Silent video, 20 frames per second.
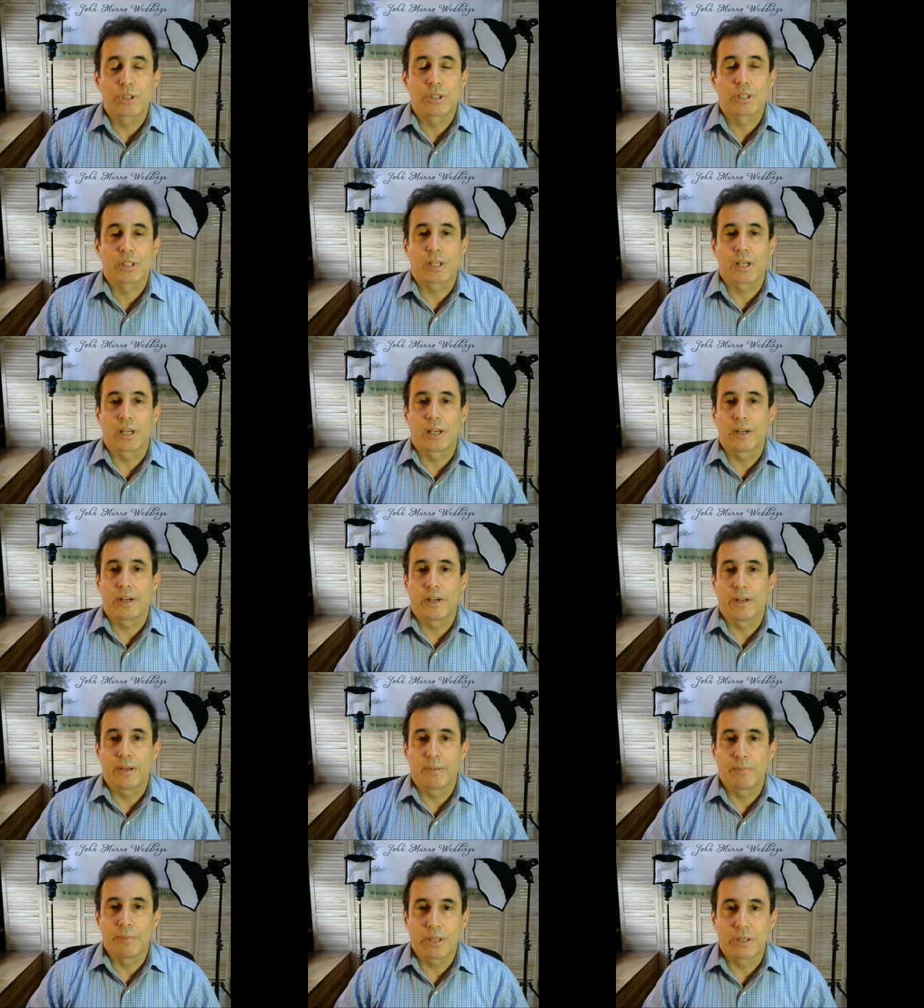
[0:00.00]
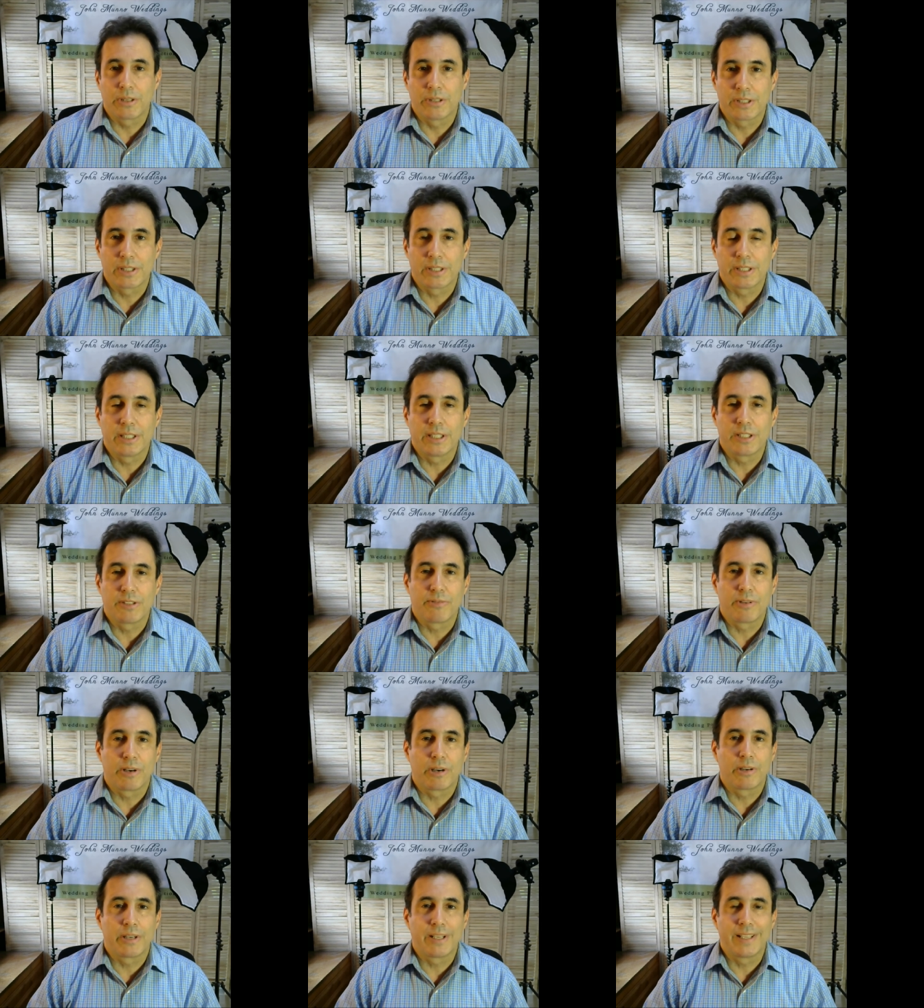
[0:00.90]
uh, because it is
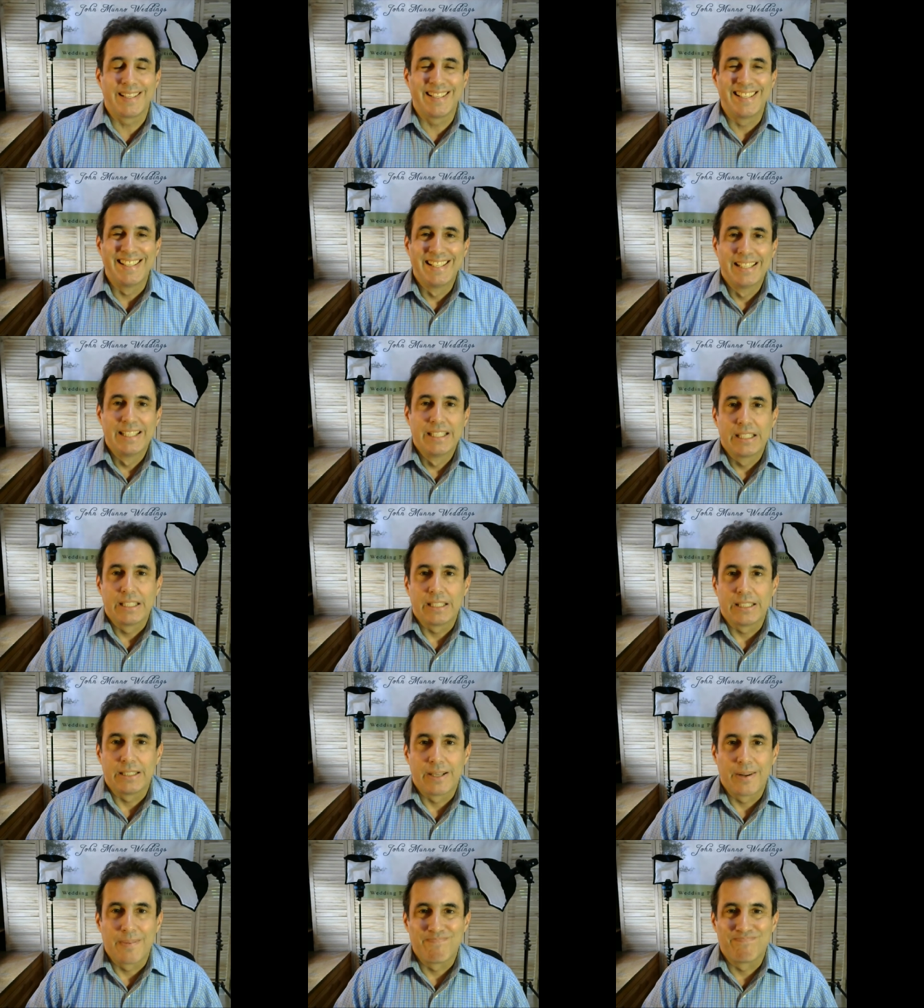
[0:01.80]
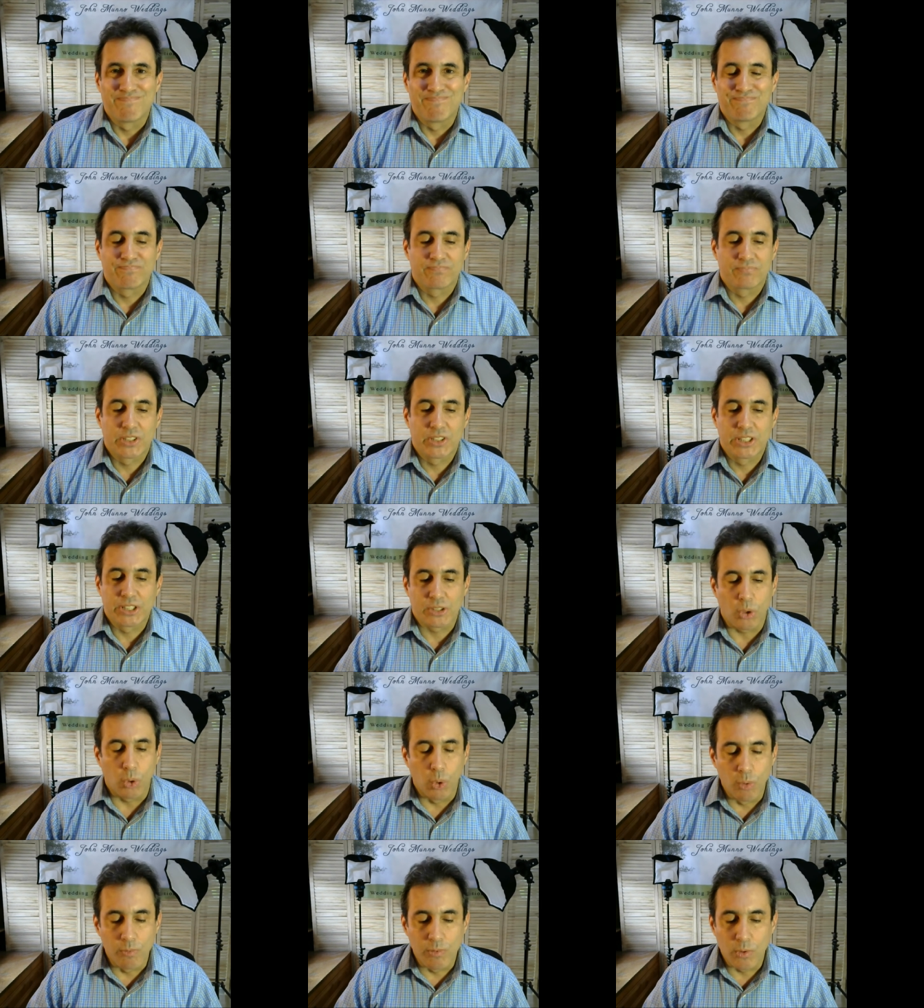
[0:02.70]
very Um, just
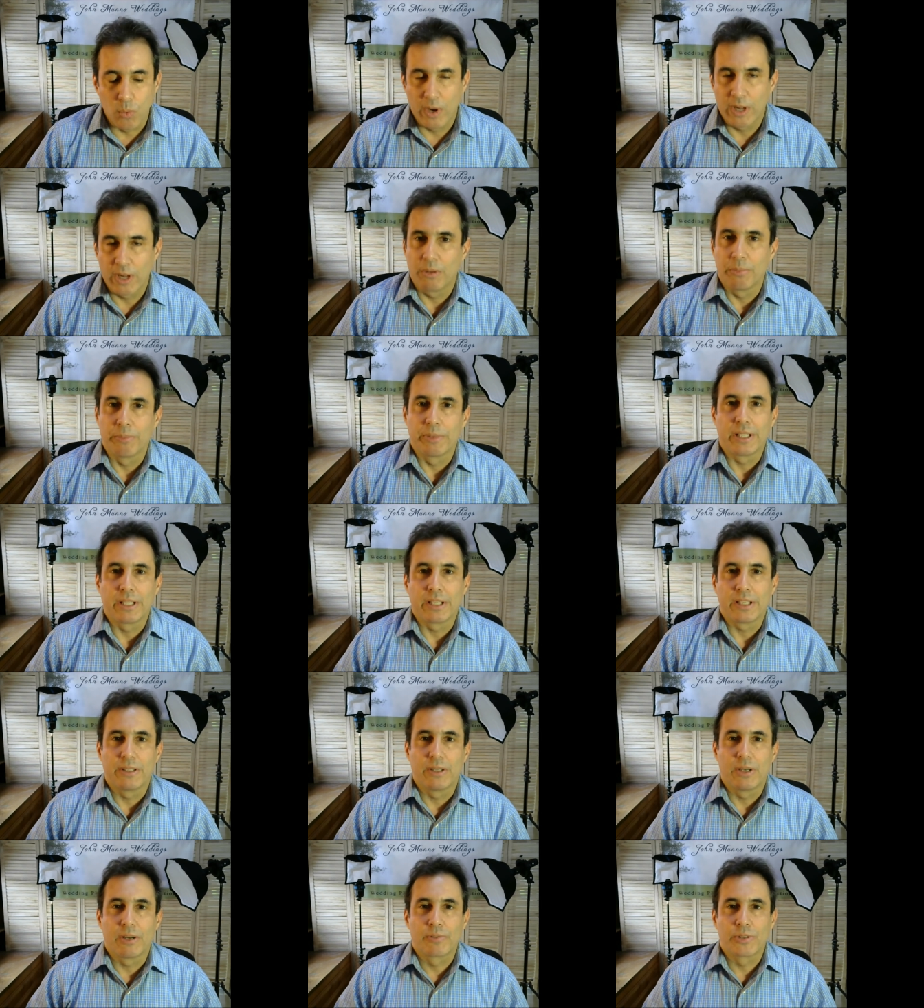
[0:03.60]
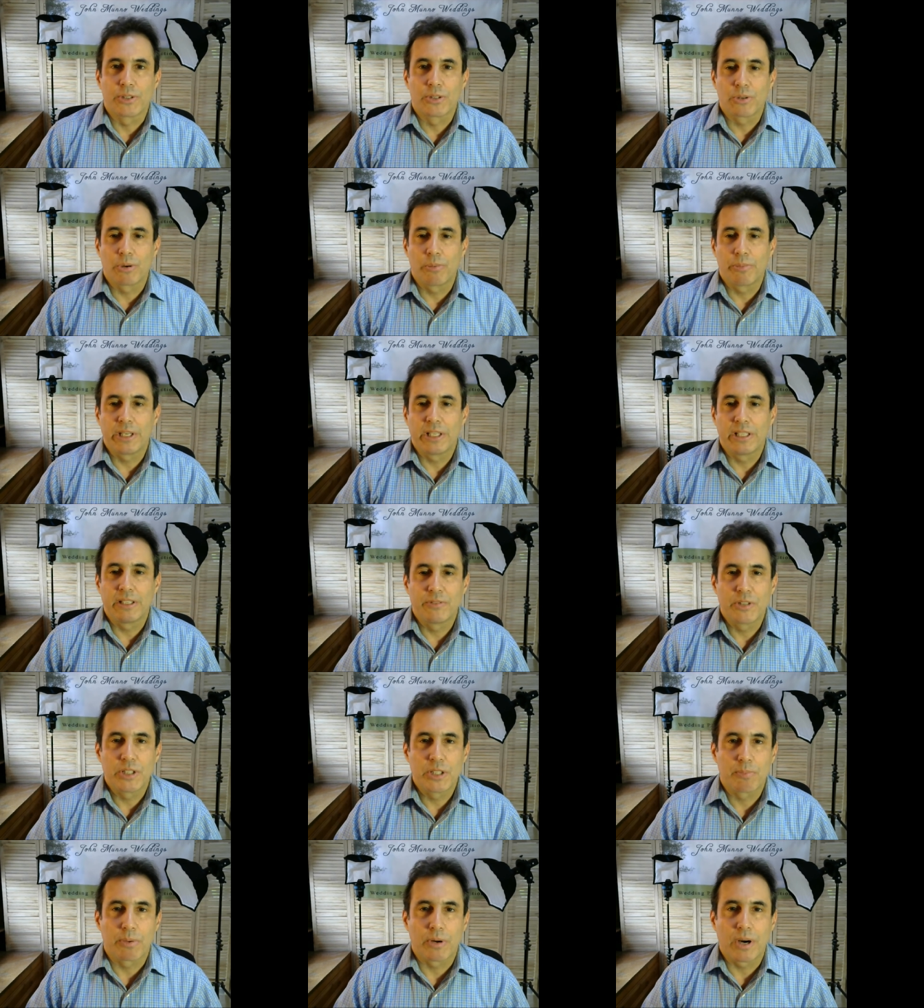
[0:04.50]
overwhelming, you know, for so many of
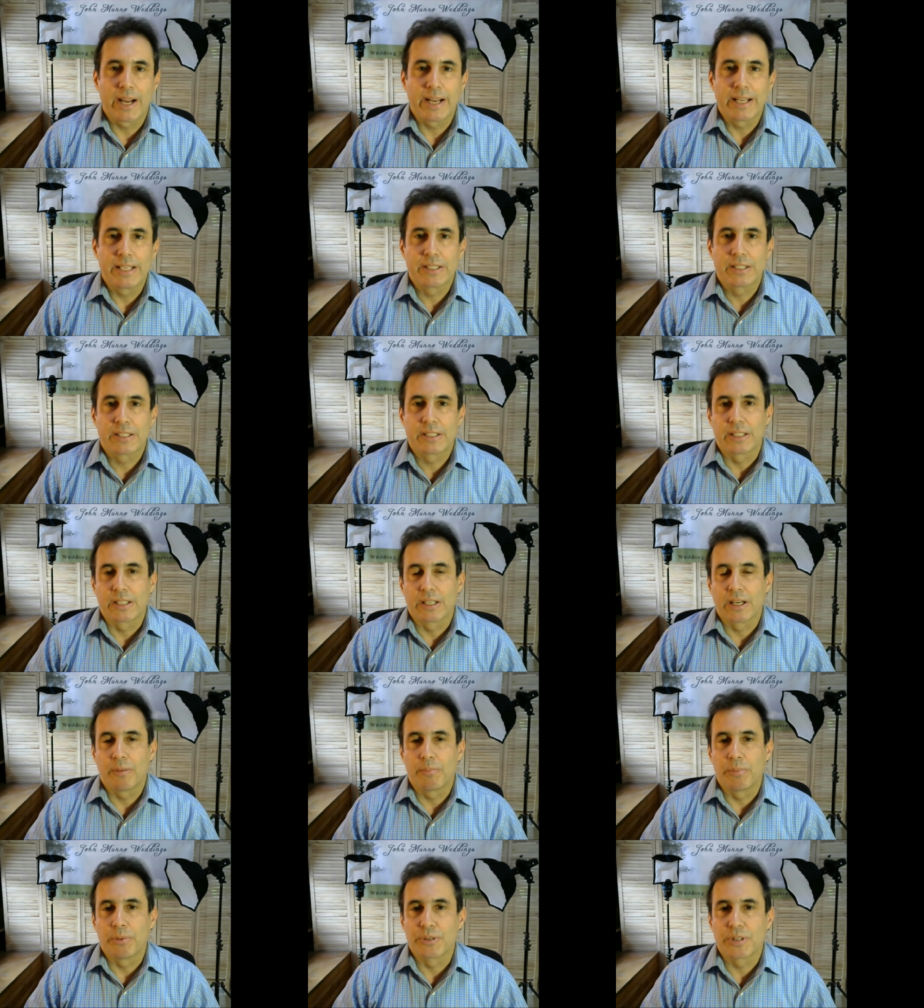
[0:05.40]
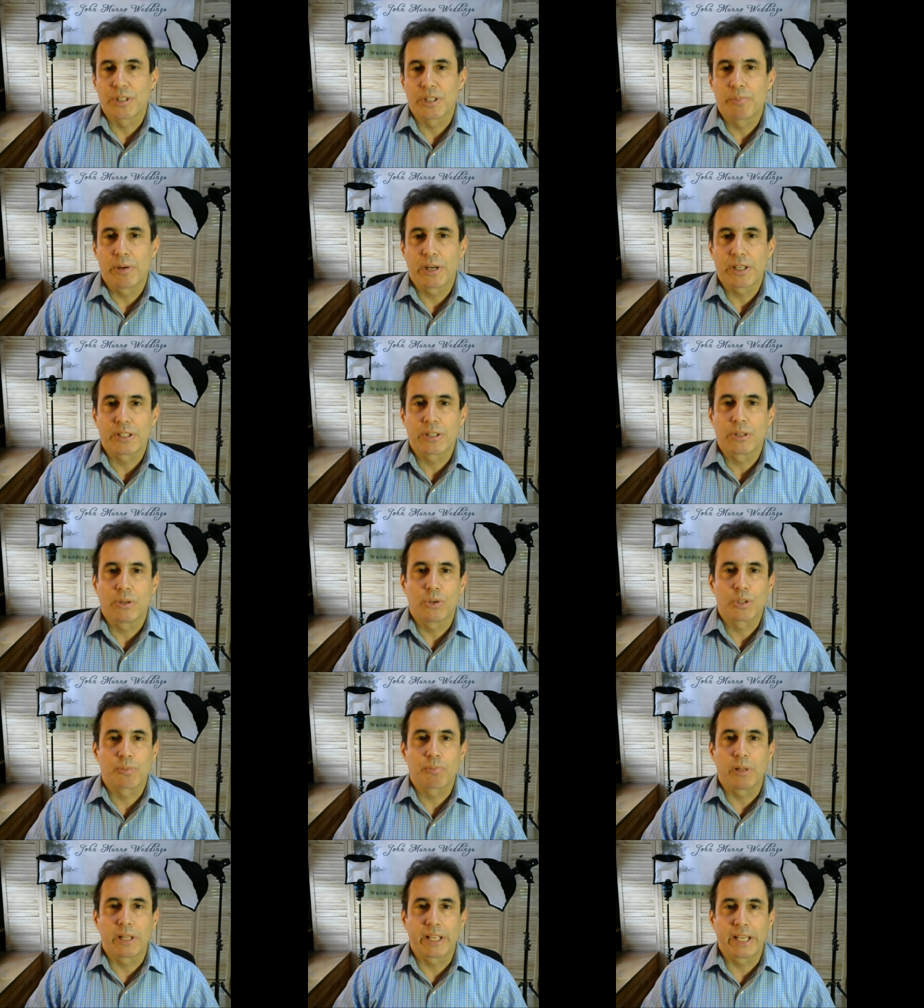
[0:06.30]
these brides and couples, especially those
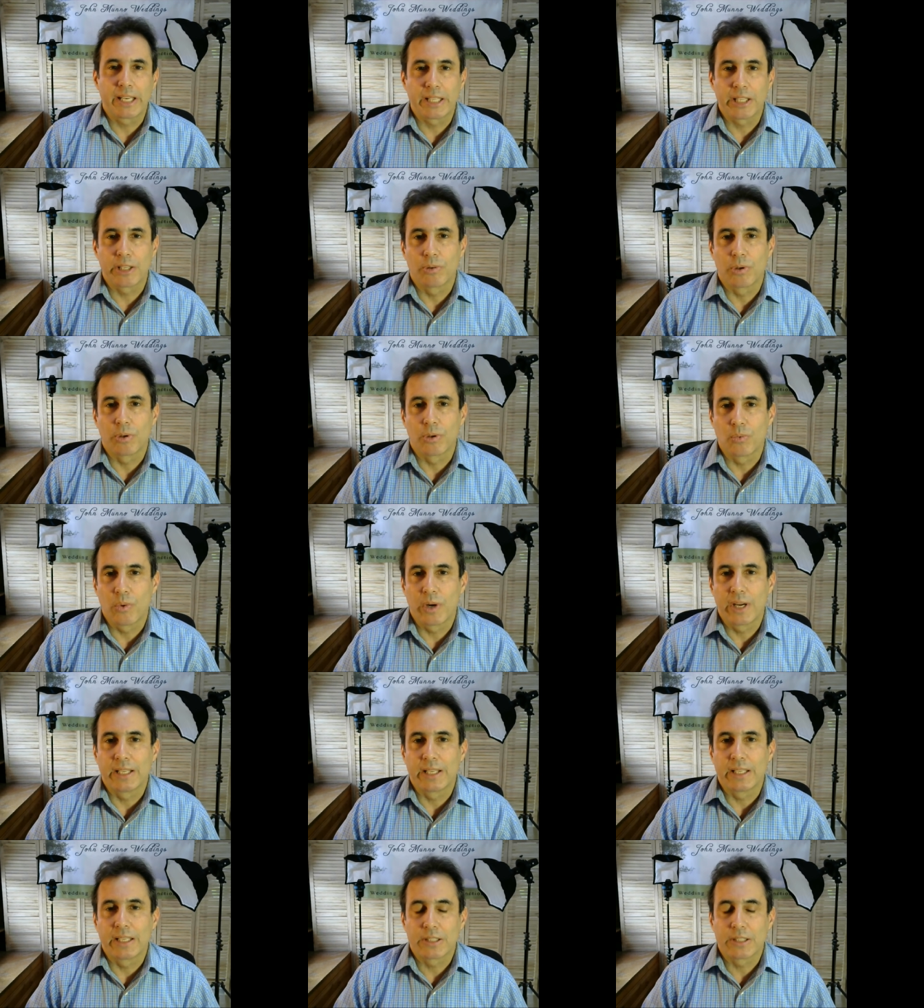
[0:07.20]
planning their own wedding.